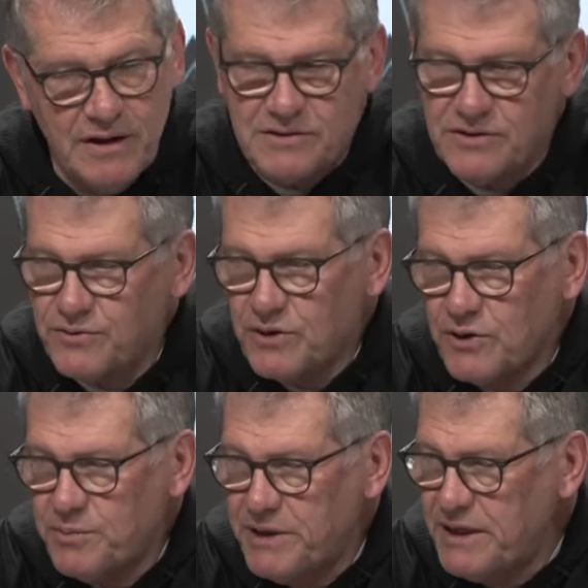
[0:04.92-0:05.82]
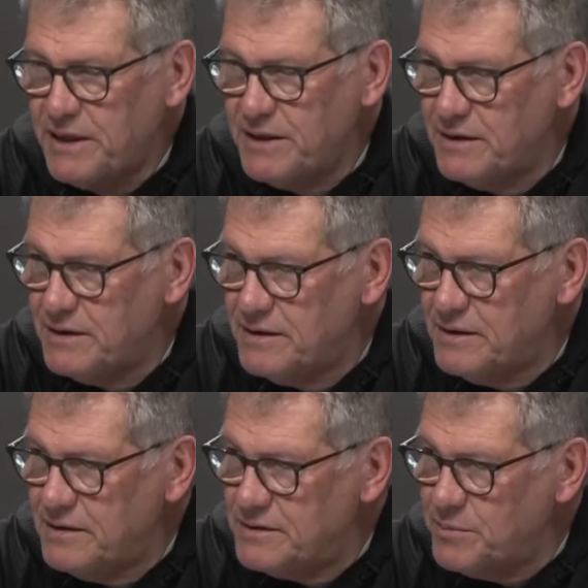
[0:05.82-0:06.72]
It's a thrill to be
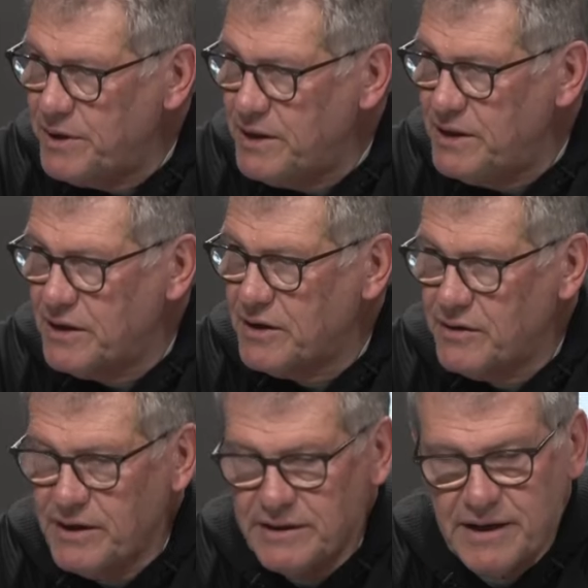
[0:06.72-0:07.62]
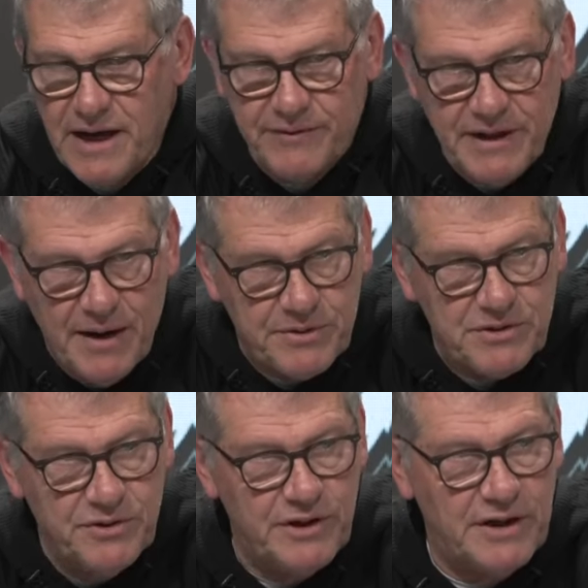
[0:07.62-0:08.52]
here and to have the
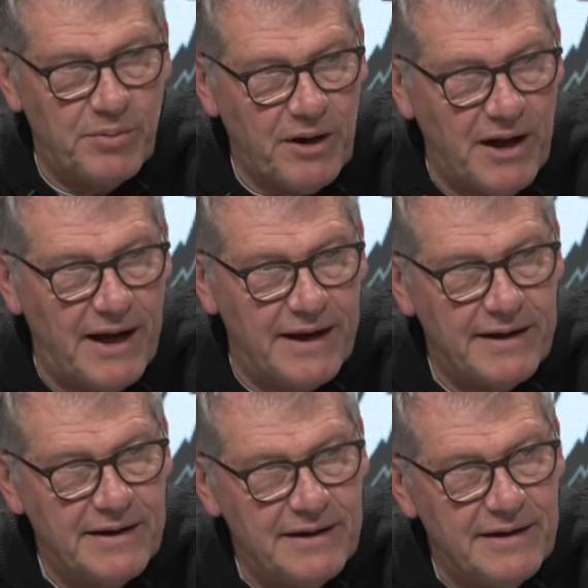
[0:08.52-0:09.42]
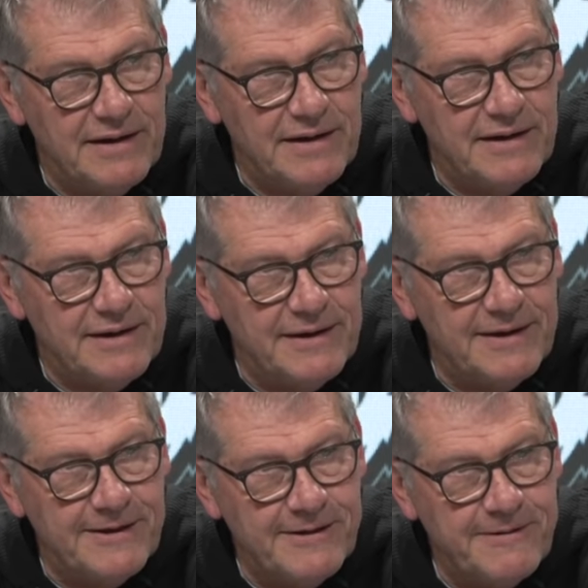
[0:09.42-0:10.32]
opportunity to play.
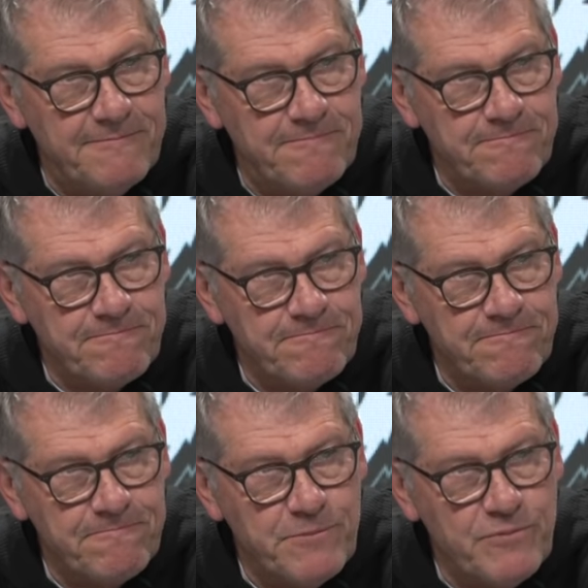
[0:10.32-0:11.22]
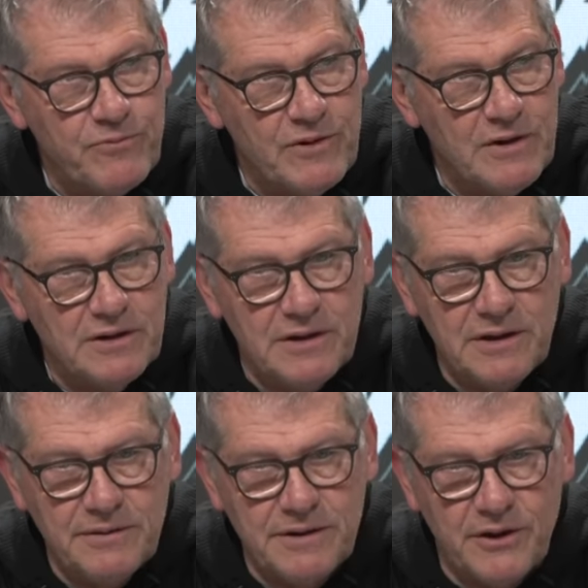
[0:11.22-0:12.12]

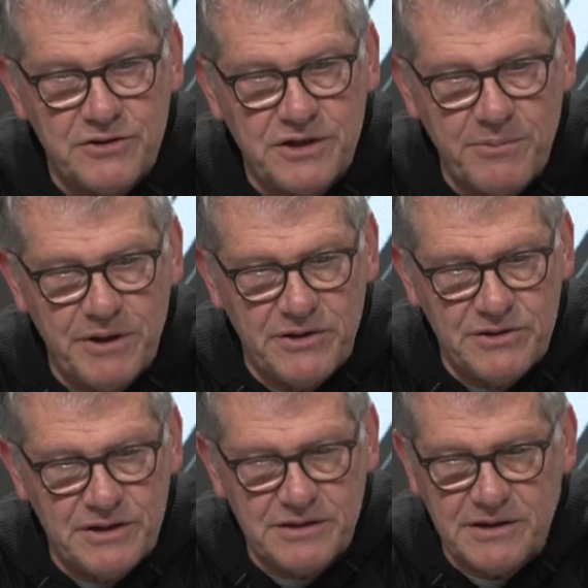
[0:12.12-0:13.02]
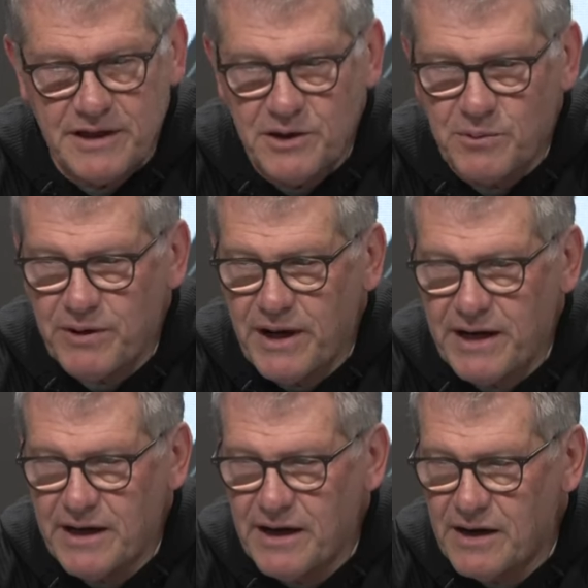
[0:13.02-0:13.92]
You know, some years it's like you're
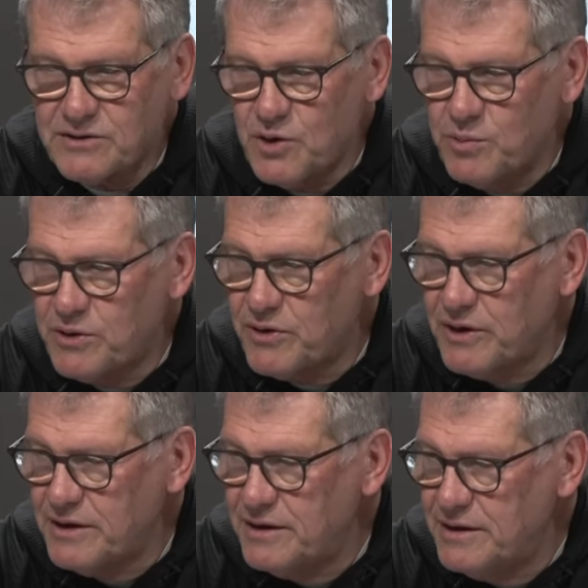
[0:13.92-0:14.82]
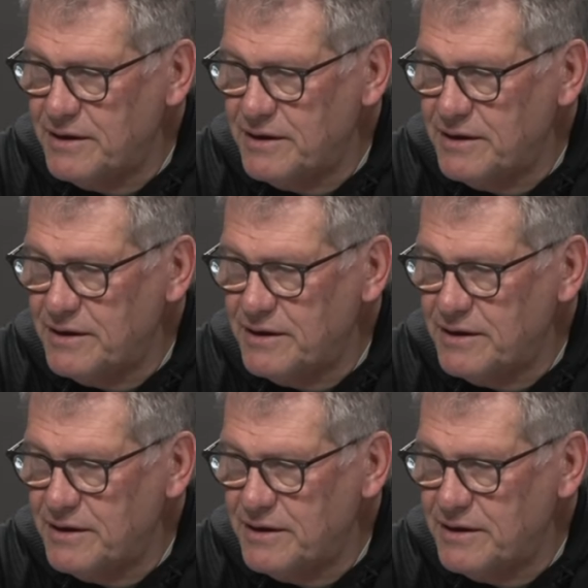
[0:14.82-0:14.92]
planning in October and